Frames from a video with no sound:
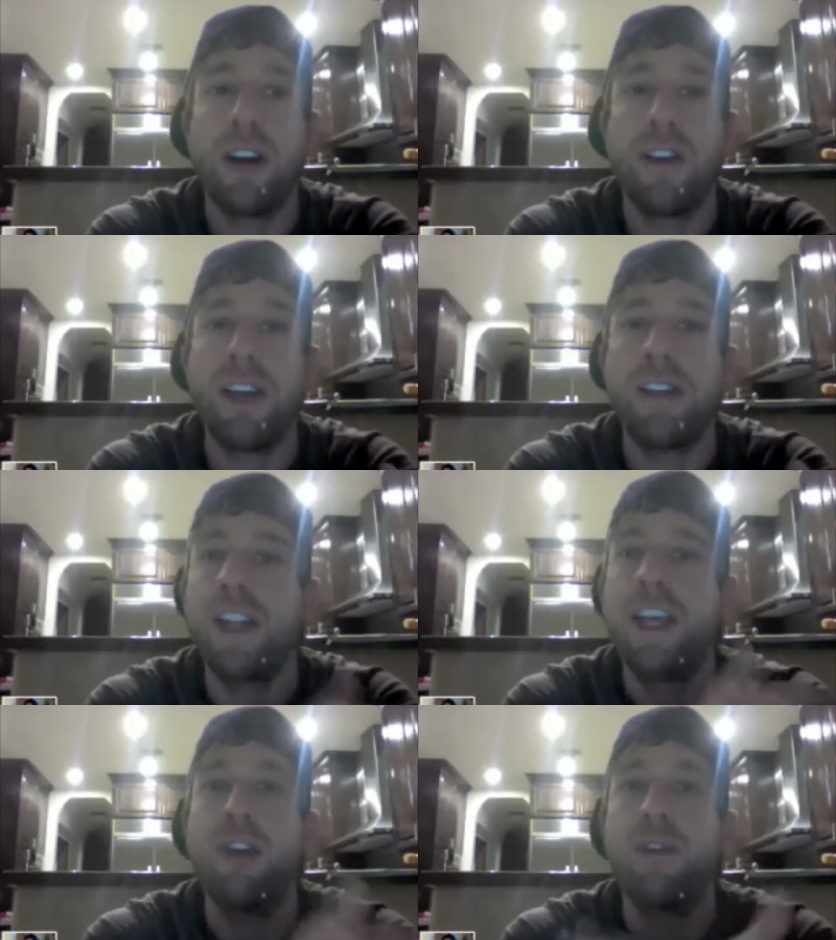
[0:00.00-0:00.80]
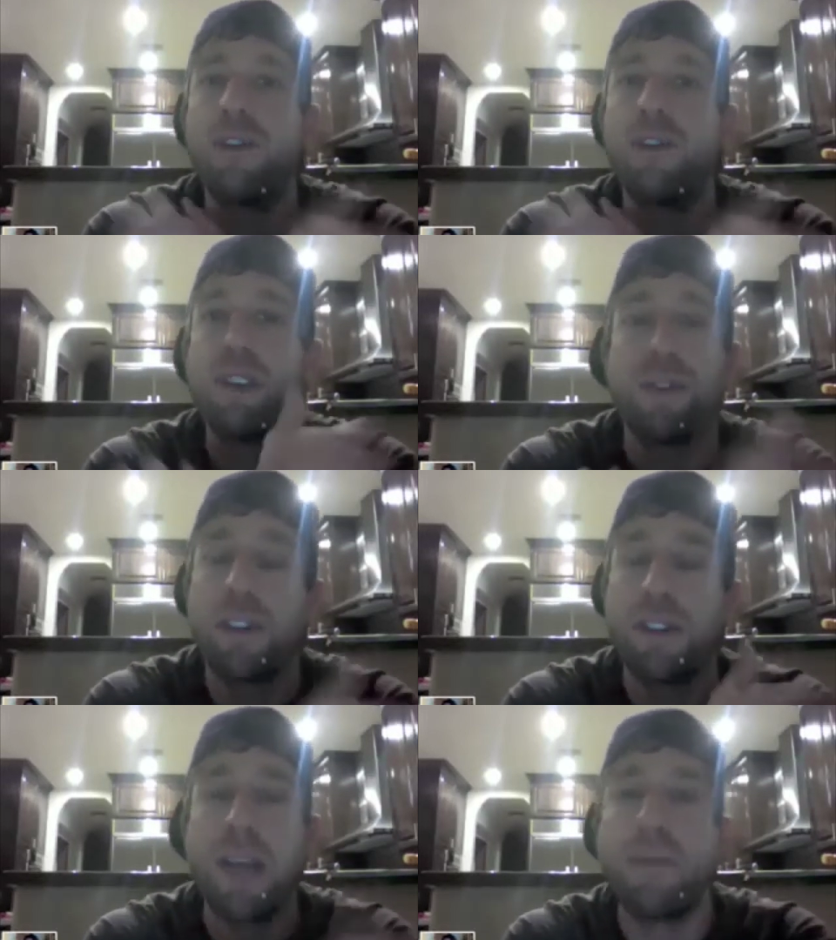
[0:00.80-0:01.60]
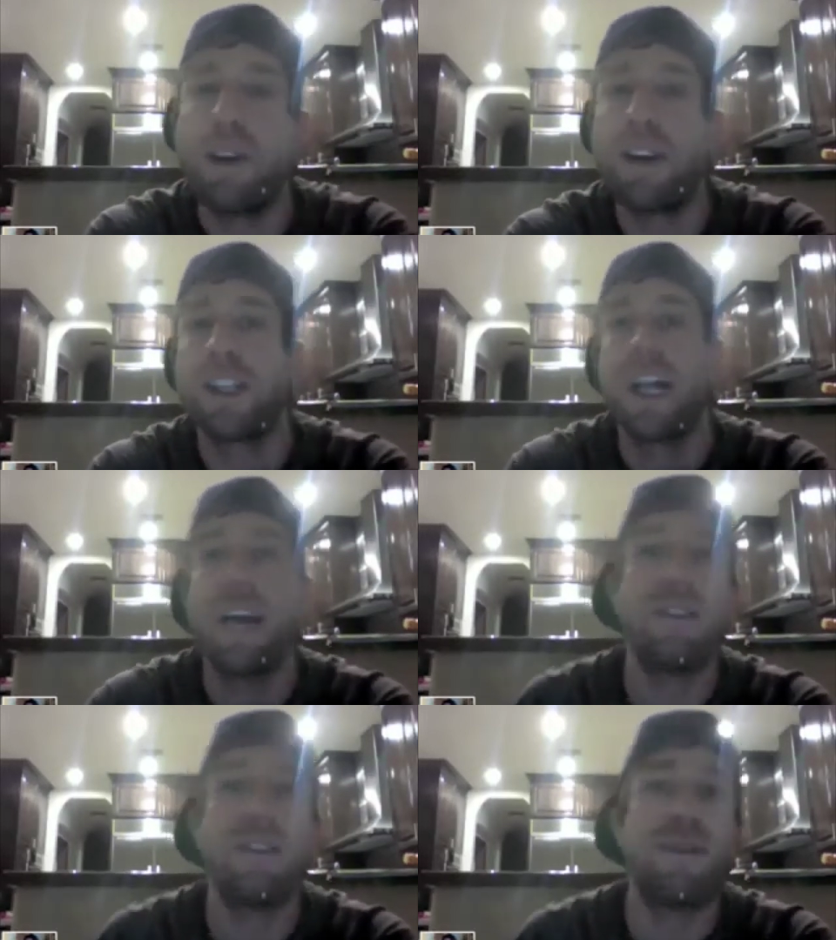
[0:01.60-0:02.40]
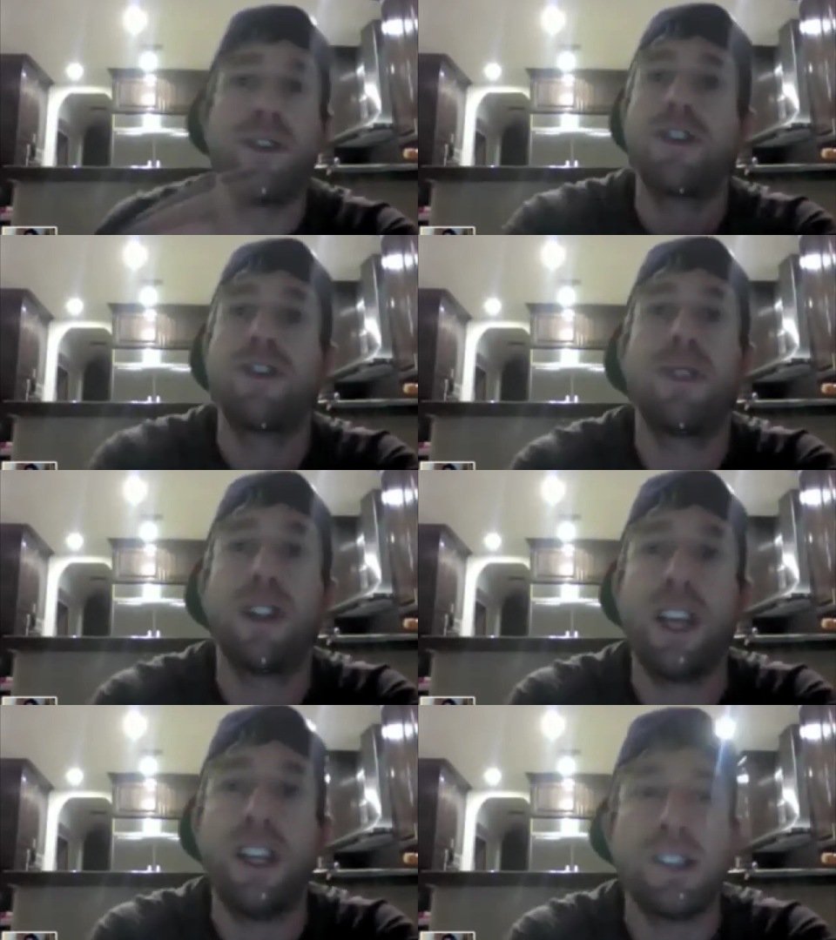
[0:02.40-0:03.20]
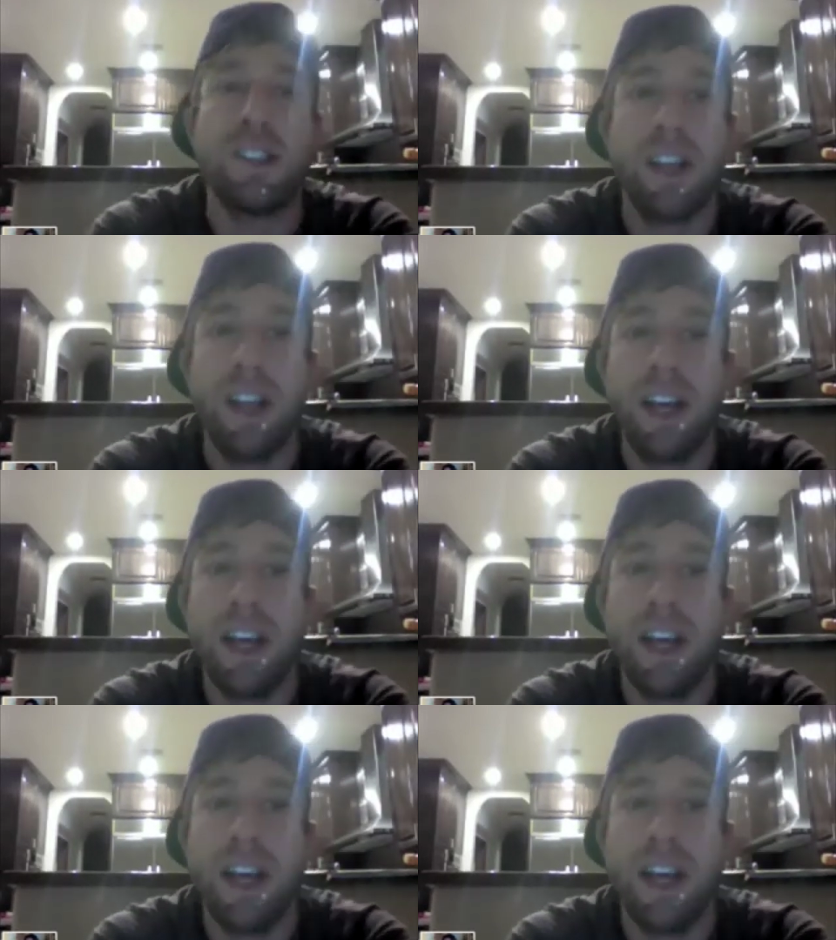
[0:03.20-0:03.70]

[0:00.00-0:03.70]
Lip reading: they tend to get overlooked for entertainment because a lot of it's focused on the Middle East.